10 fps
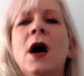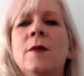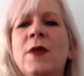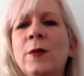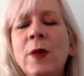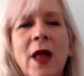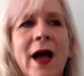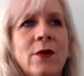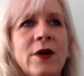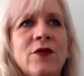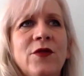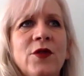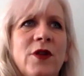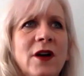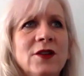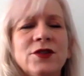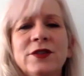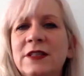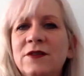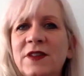They're plowing food under
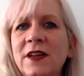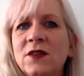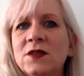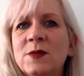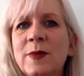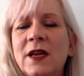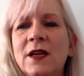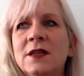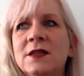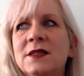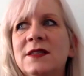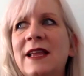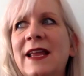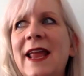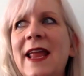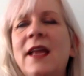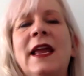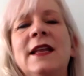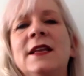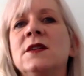in the fields because they can't
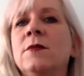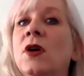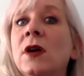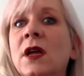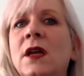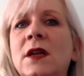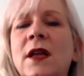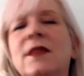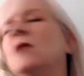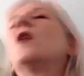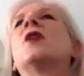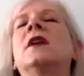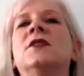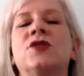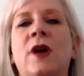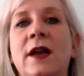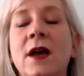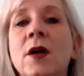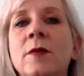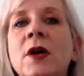get it to market, and the market dried
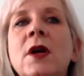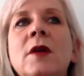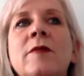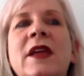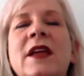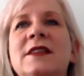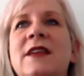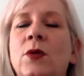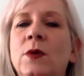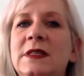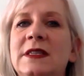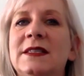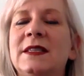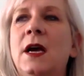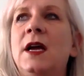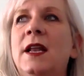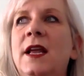up because everyone's inside.